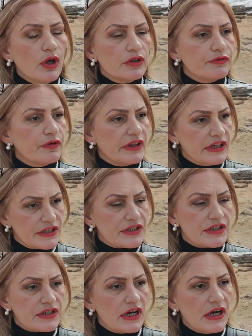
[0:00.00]
for
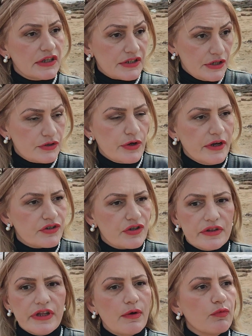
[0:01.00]
this
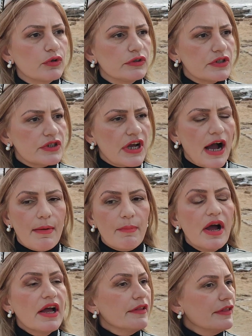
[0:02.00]
situation, they wouldn't come.
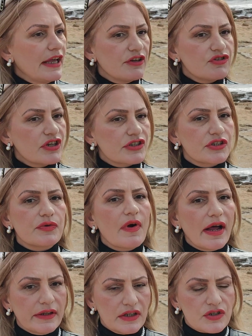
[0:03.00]
They just
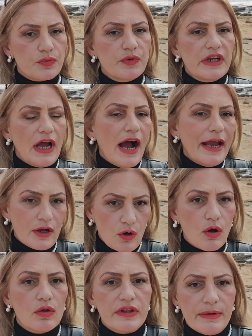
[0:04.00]
runners. I
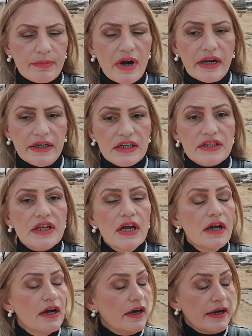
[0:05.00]
call them runners,
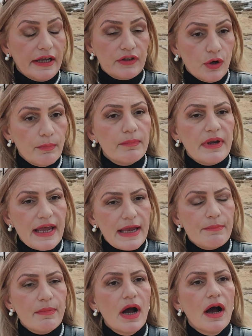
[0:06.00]
and I don't
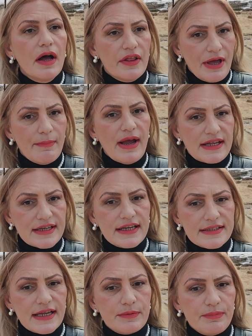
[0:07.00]
blame them, as I
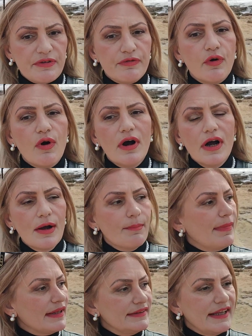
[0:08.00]
said before,
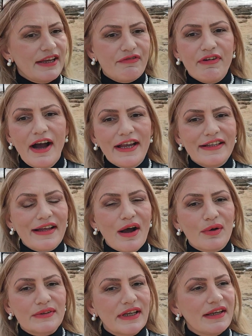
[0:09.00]
but they find
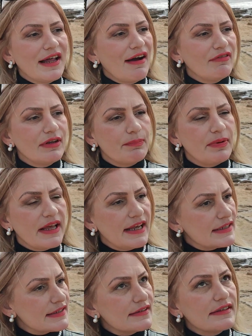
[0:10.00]
out a lovely
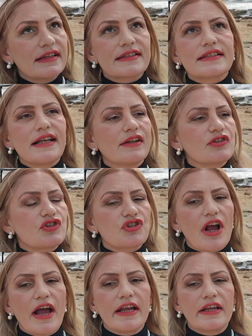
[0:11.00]
place, the
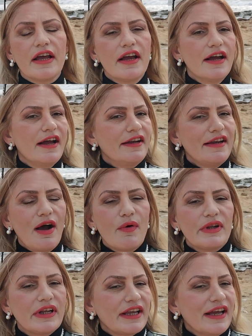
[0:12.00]
sunshine, and now
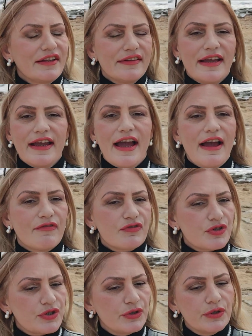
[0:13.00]
and again they have
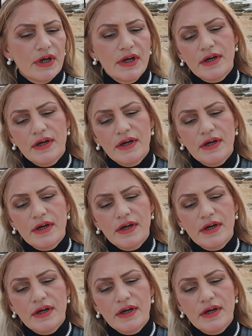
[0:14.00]
to